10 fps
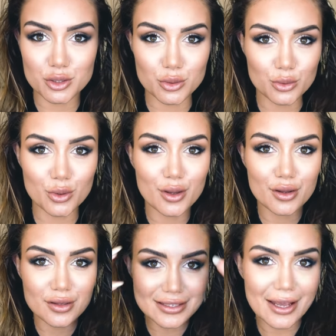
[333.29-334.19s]
to
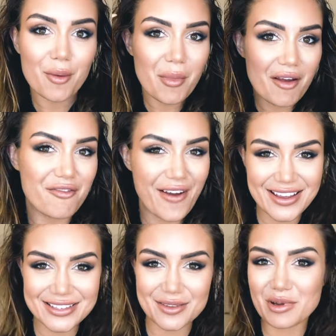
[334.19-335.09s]
sit in my
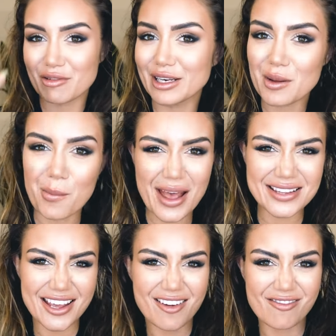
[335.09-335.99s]
face and be really
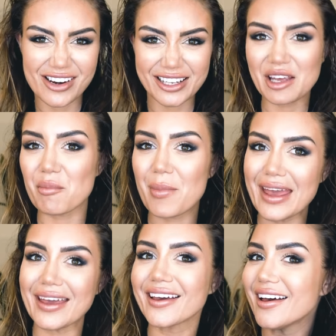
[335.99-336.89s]
messy and really
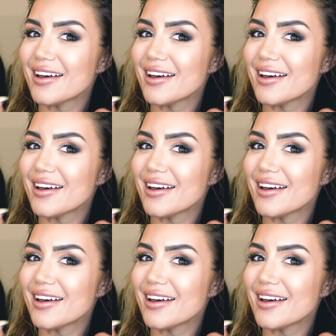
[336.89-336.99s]
big.